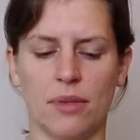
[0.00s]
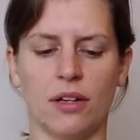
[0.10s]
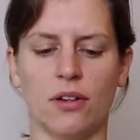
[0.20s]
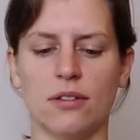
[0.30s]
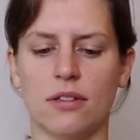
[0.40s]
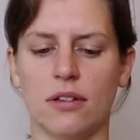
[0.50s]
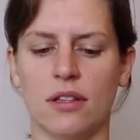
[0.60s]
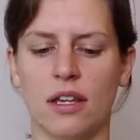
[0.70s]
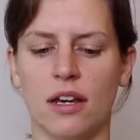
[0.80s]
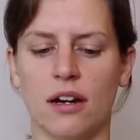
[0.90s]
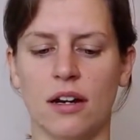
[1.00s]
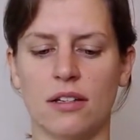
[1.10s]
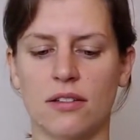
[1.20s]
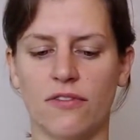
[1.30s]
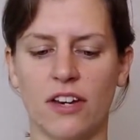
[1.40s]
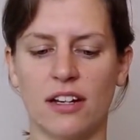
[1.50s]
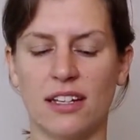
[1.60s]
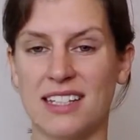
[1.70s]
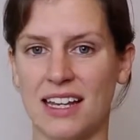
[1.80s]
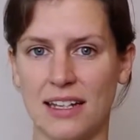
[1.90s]
because the yarn is
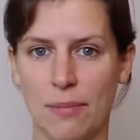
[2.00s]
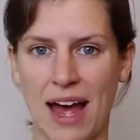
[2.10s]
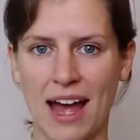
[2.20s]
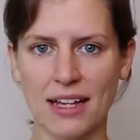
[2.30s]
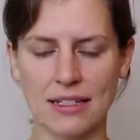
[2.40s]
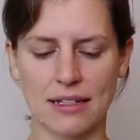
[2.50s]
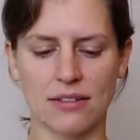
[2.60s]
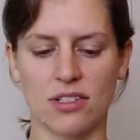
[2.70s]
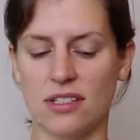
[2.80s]
fairly tightly packed,